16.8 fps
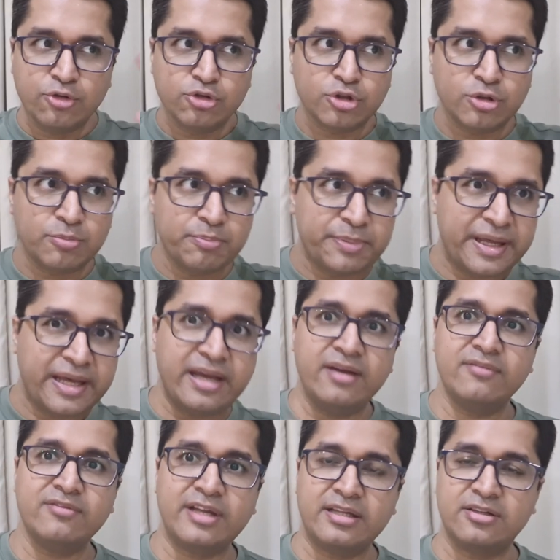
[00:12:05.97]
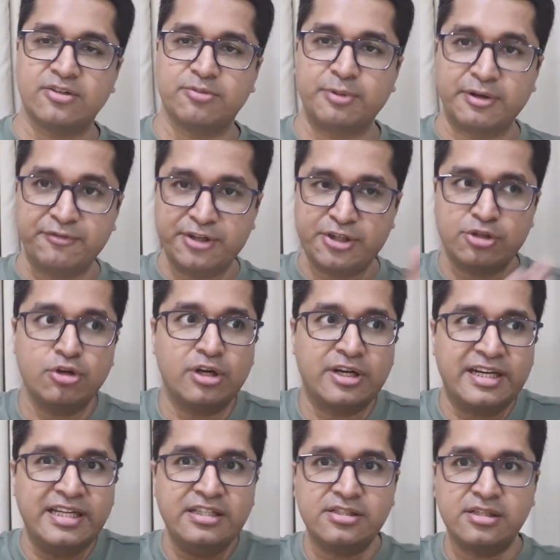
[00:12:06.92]
you should behave like this, but we should
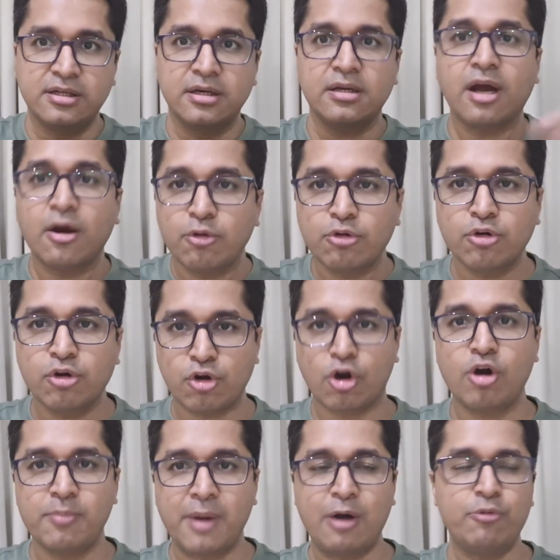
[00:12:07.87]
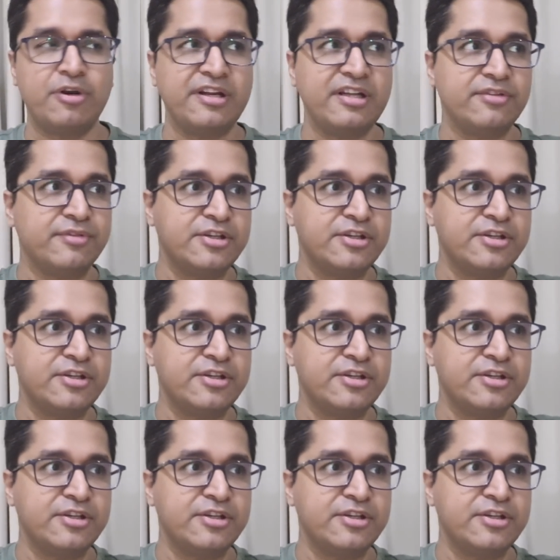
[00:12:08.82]
at least learn how to draw boundaries.